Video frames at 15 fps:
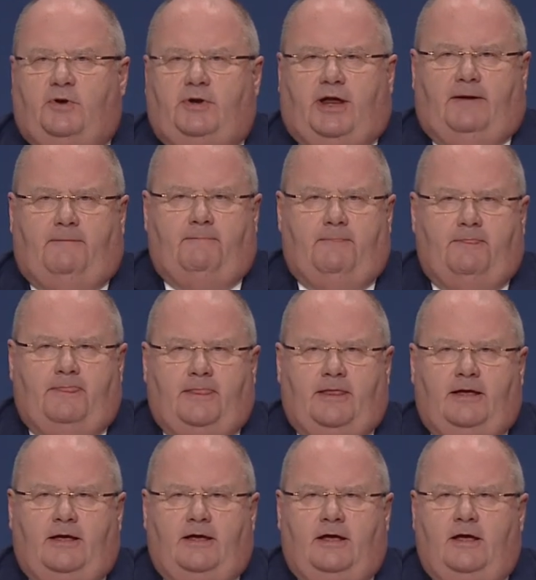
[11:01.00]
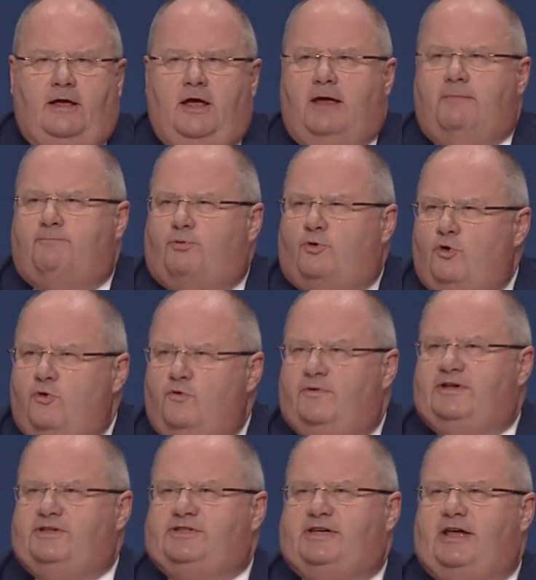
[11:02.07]
money,
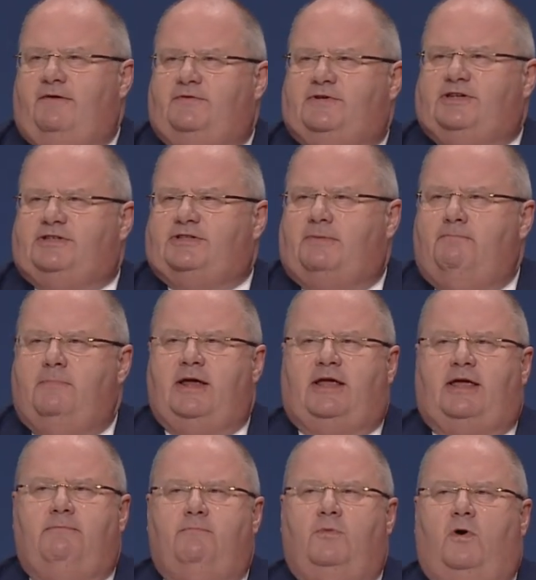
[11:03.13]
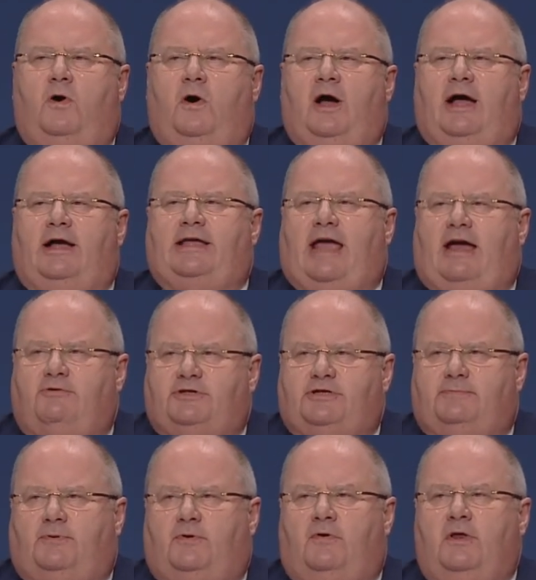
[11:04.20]
improving services and making more
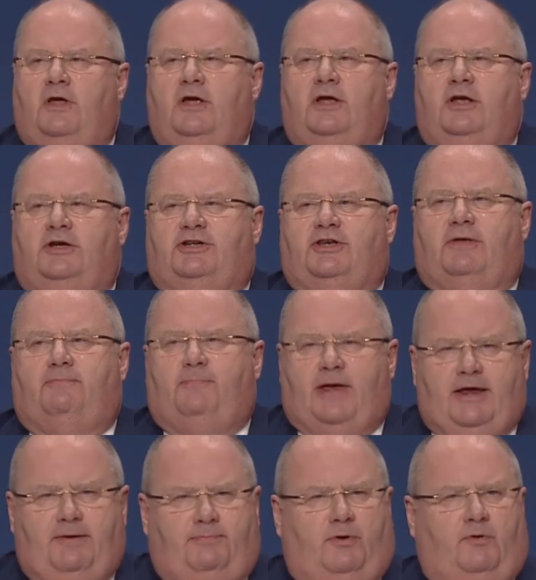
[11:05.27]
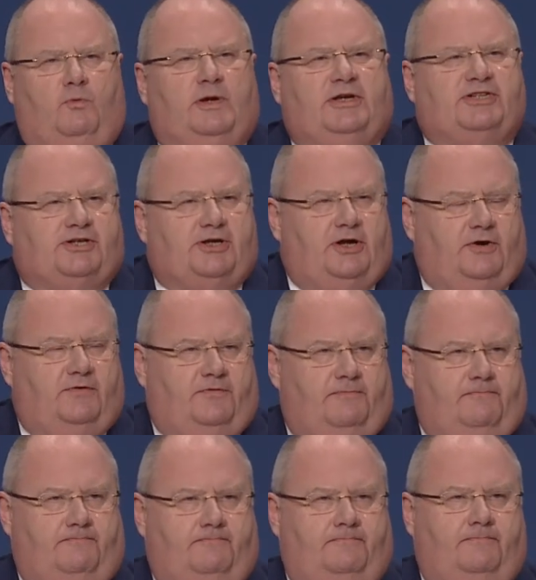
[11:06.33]
accountable to the people we serve,
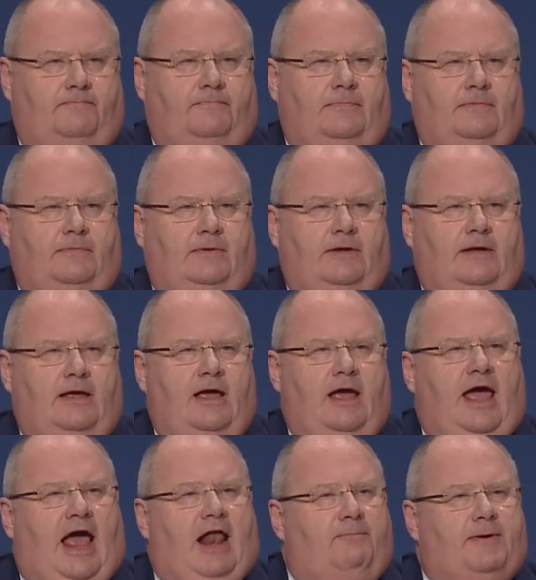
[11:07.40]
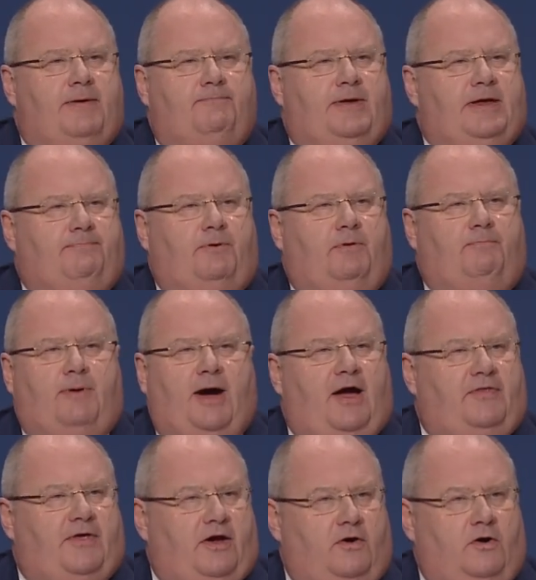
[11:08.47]
helping people
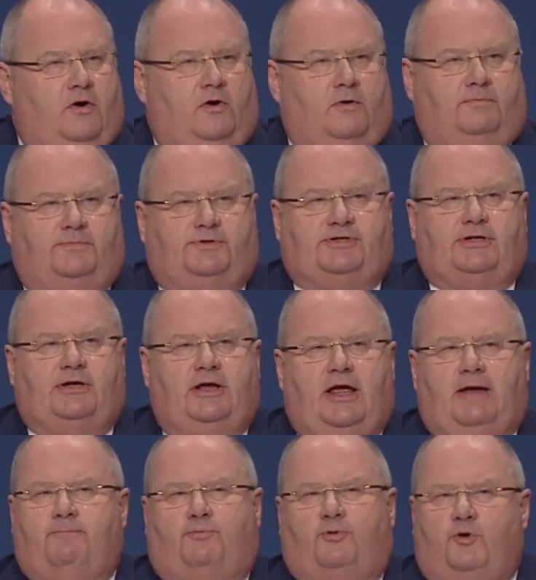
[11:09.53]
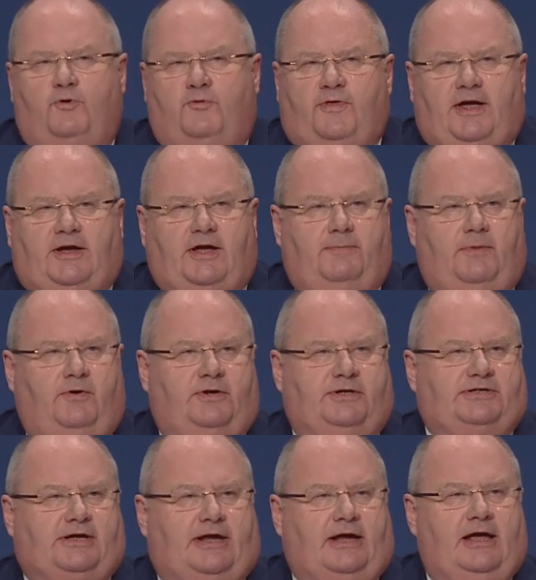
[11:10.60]
buy their homes, improve their
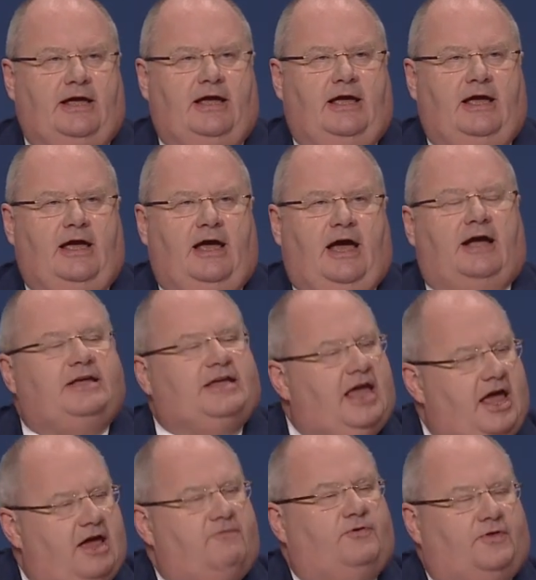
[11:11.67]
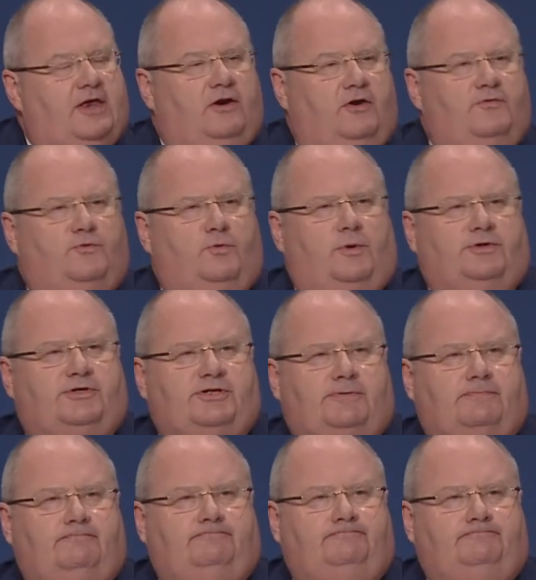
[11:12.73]
community, and care for their loved ones.